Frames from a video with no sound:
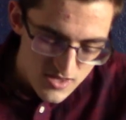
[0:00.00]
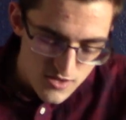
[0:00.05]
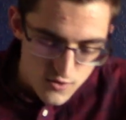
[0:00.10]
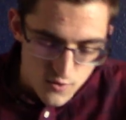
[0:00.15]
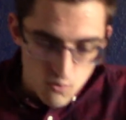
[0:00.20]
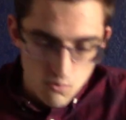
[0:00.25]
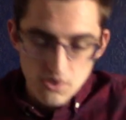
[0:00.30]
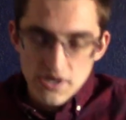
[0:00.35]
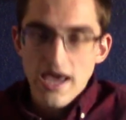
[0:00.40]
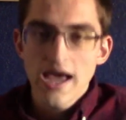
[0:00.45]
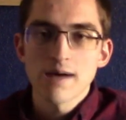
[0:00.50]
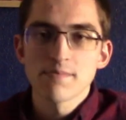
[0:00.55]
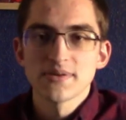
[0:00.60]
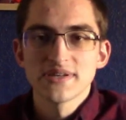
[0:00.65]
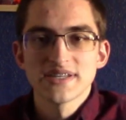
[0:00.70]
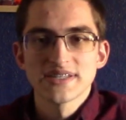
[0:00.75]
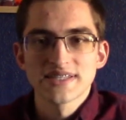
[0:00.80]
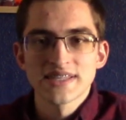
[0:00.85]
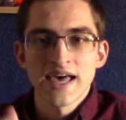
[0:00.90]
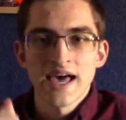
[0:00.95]
what happened
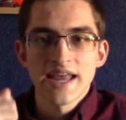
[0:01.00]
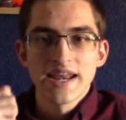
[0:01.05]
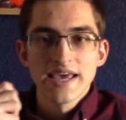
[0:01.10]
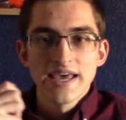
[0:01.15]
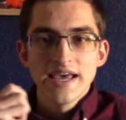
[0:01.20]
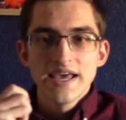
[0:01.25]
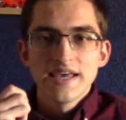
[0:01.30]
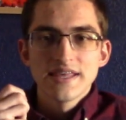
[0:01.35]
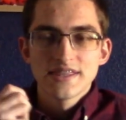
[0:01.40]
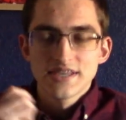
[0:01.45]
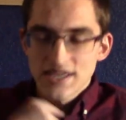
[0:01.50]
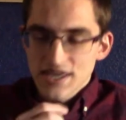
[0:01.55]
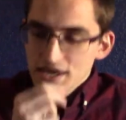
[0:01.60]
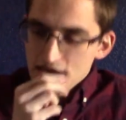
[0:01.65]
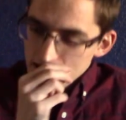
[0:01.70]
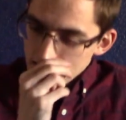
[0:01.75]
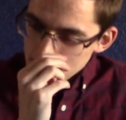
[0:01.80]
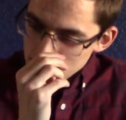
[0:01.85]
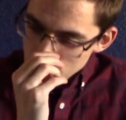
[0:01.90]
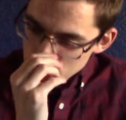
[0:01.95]
is that the
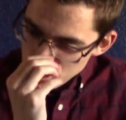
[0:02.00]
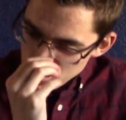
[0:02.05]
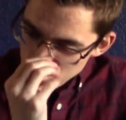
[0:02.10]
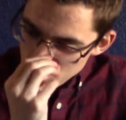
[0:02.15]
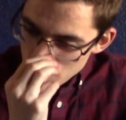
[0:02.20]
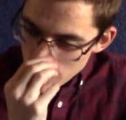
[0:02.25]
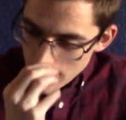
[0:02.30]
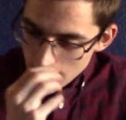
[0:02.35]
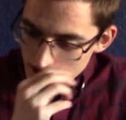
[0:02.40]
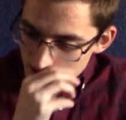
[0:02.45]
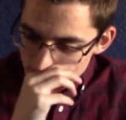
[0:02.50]
king knew